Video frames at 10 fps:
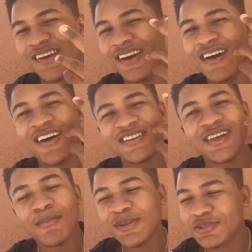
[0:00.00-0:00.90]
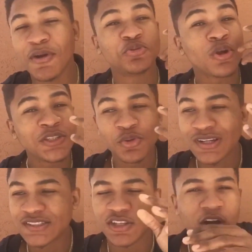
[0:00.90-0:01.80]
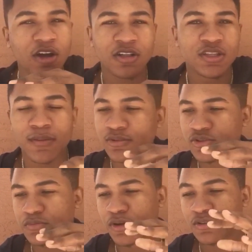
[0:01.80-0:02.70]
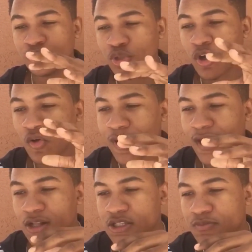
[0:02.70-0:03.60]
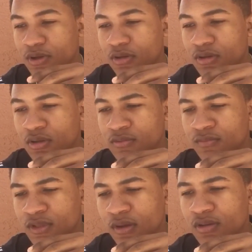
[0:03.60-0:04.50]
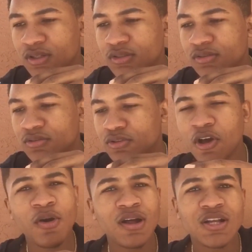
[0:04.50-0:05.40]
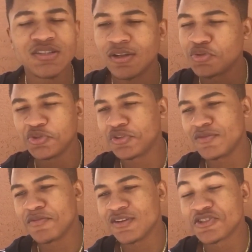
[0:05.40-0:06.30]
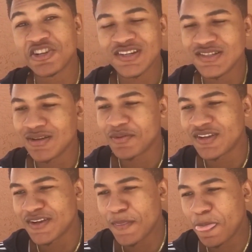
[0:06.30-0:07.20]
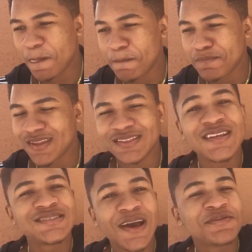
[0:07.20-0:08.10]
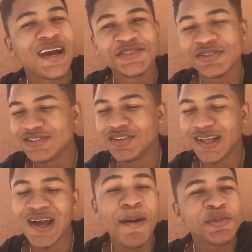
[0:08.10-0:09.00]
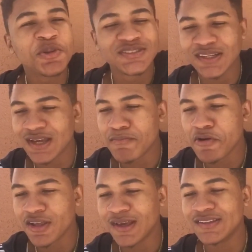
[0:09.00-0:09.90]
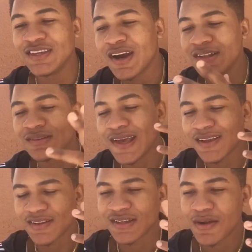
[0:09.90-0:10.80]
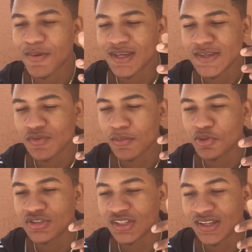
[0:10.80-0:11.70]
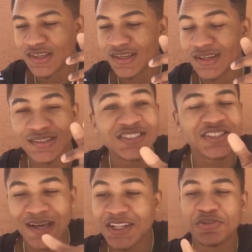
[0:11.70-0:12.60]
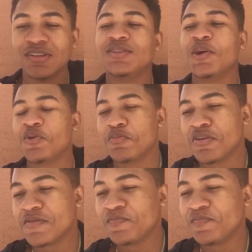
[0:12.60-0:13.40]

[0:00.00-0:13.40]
All W's, bro. 2020 is all W's, bro. No L's, bro. No L's all 2020, bro. It's crazy up in here. This actually, I'm gonna do this again, bro. Like, y'all like and comment if you want me to do this shit again, because this shit actually dope, bro.